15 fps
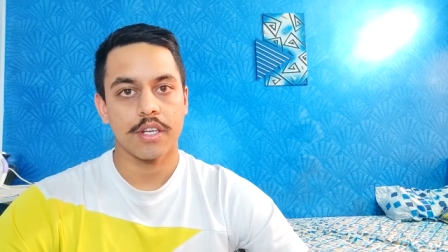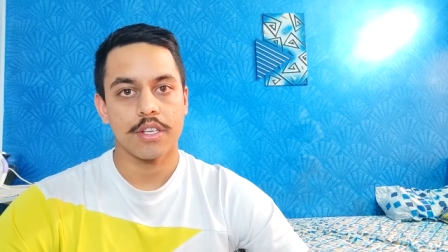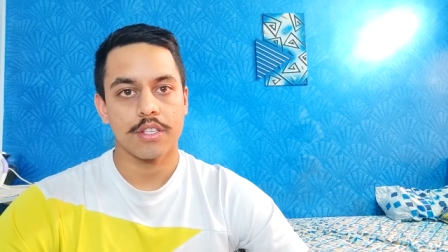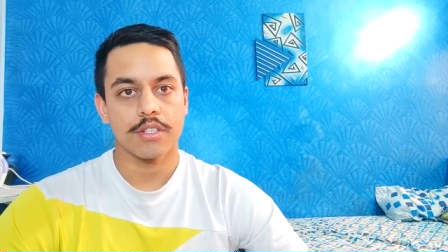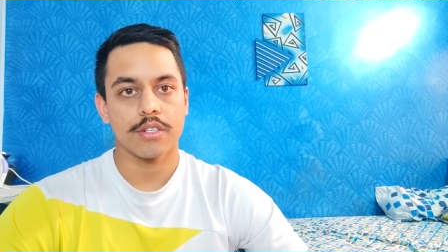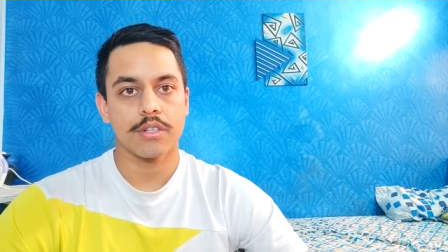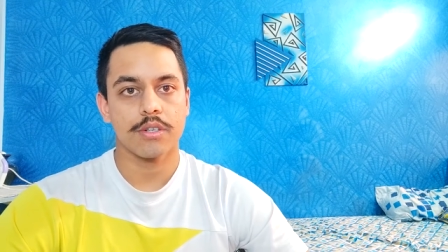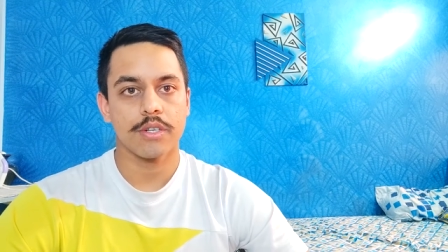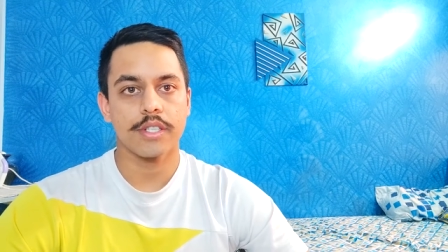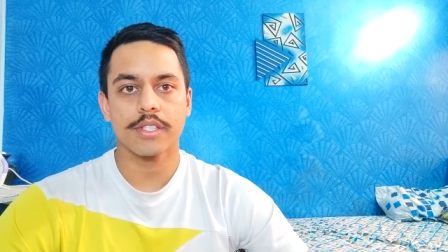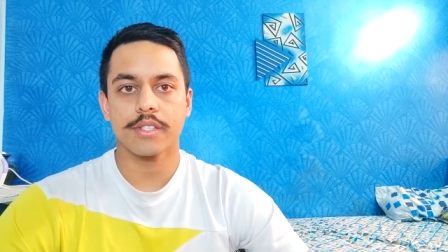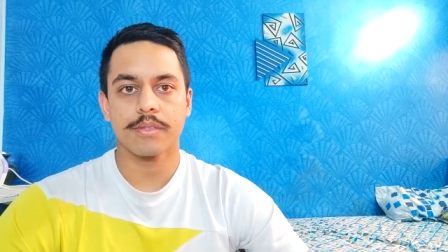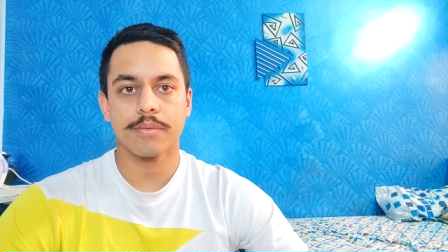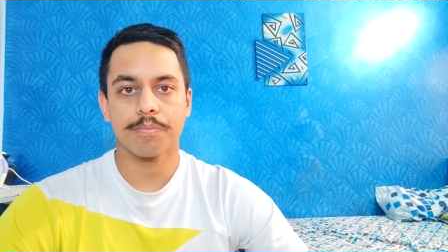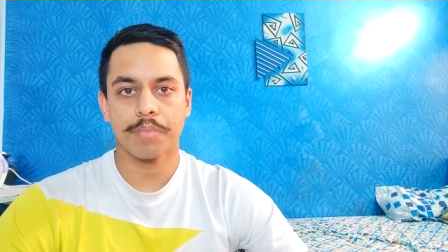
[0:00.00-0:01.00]
So
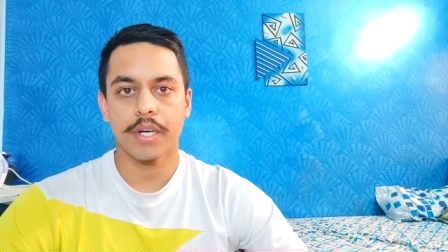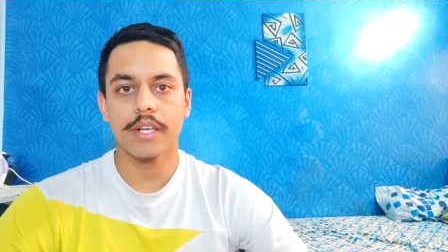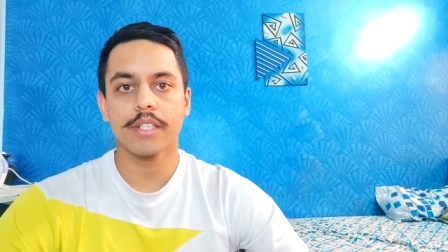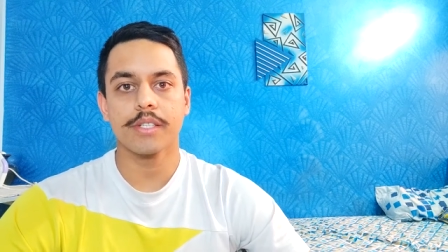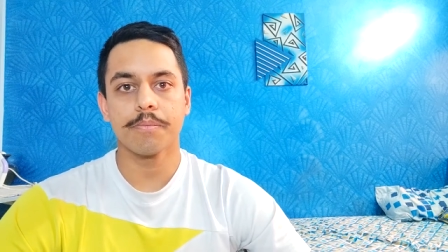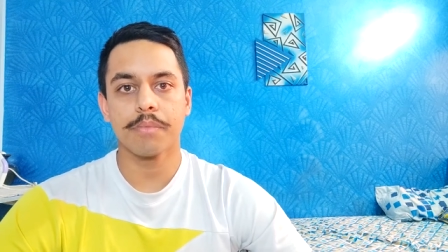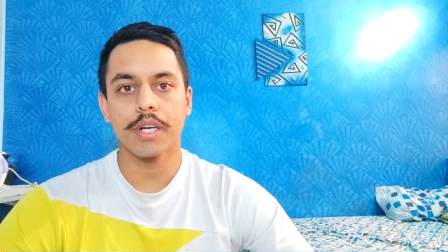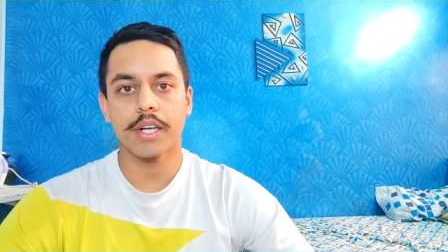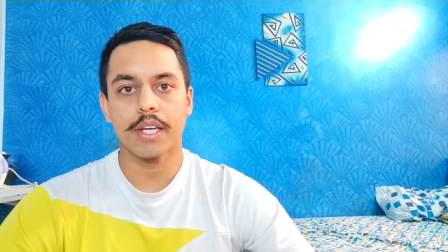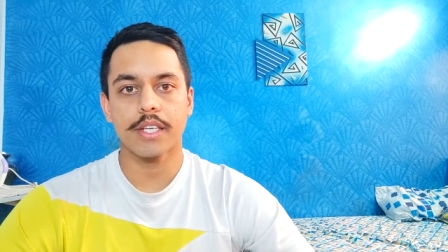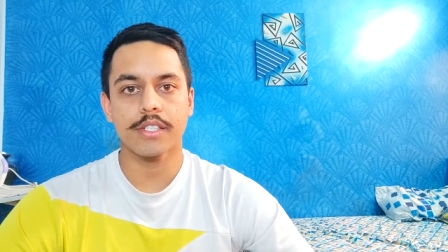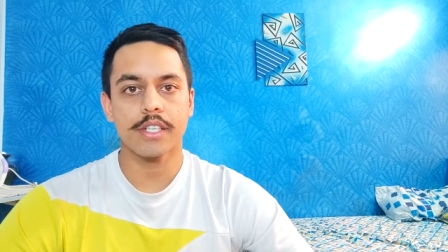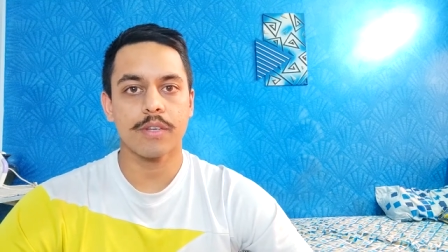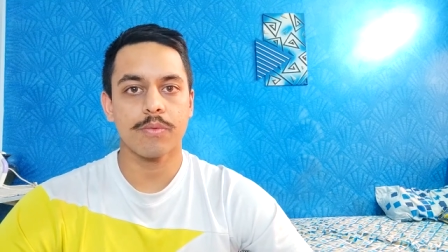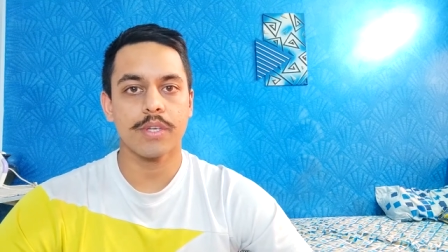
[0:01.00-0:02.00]
it's pretty simple
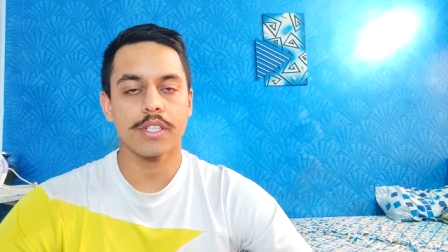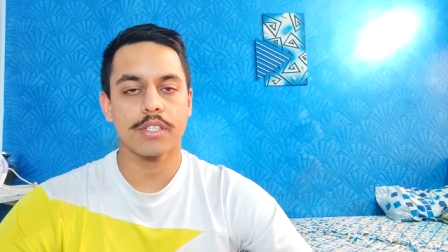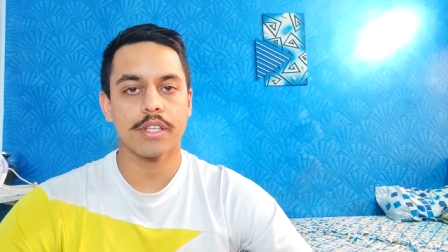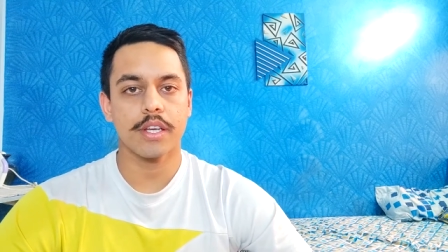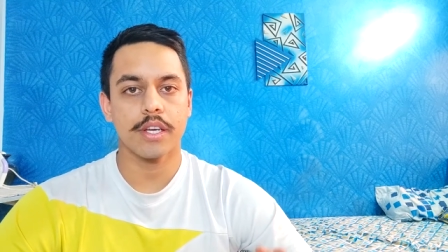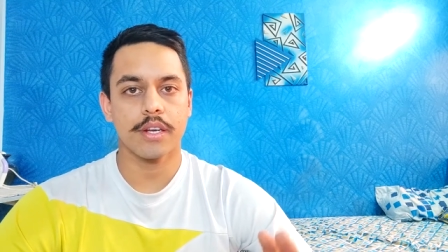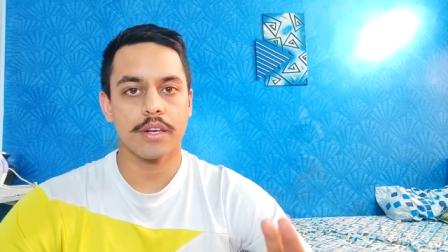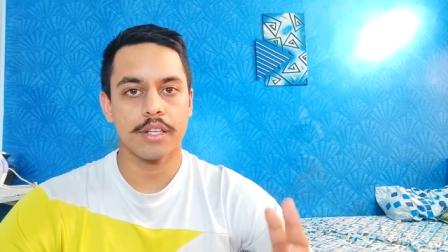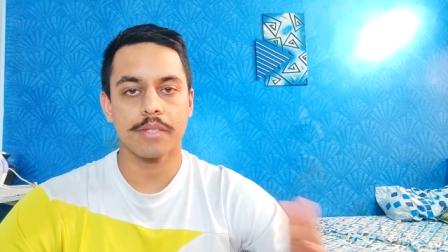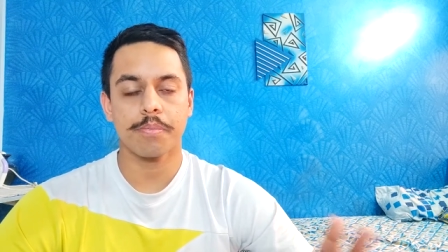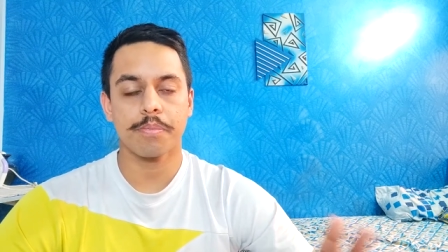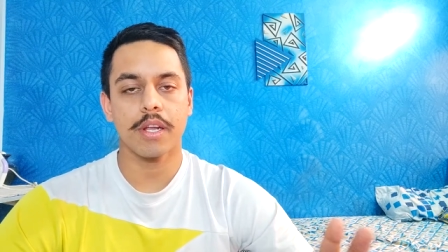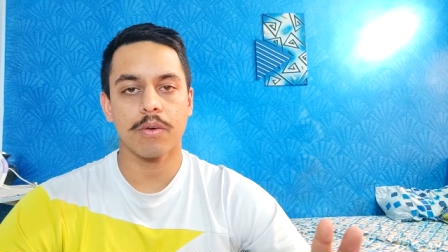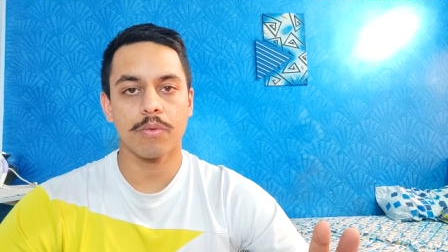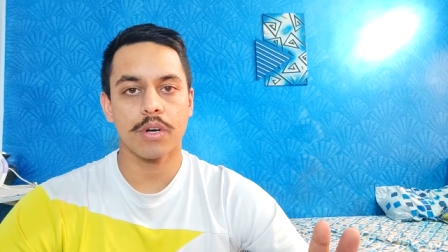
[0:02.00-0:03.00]
test in which they
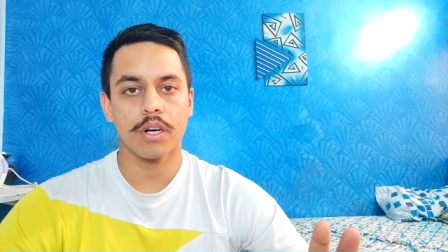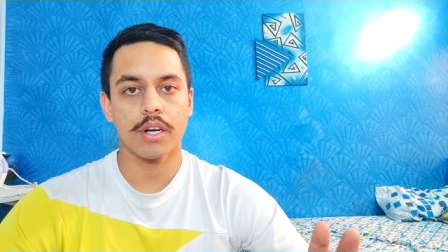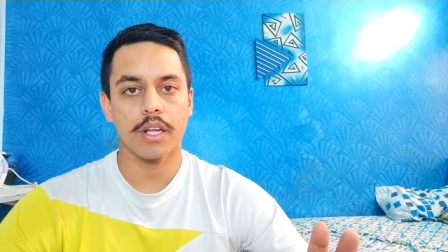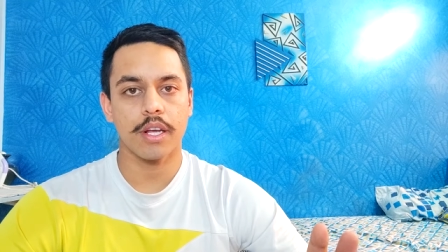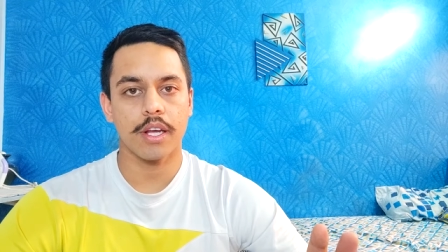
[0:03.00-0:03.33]
display a word,